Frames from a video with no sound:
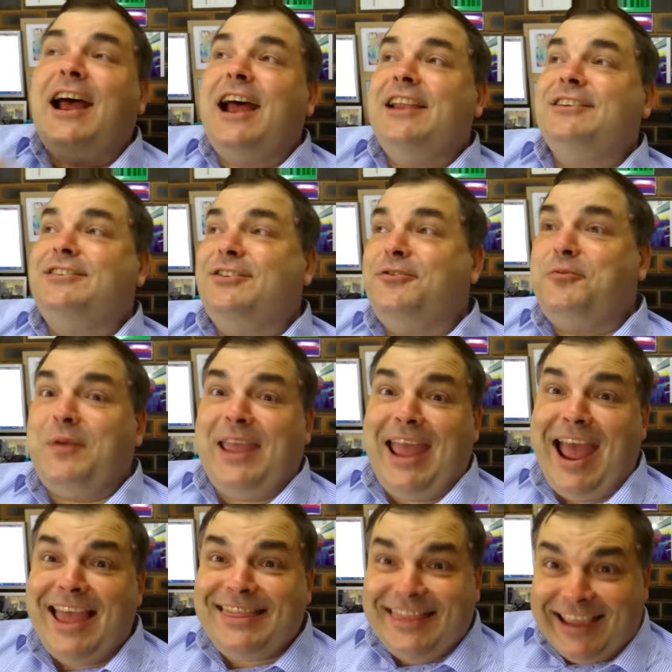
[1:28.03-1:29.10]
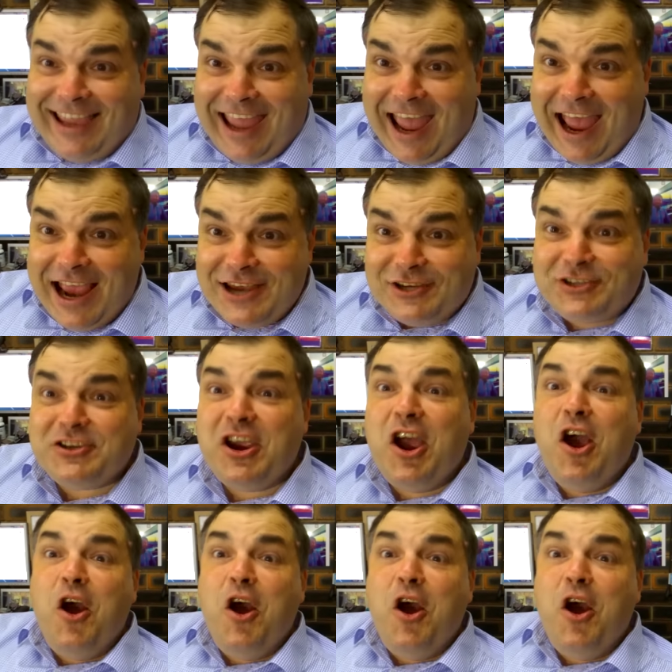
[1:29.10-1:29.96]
until we had the cash,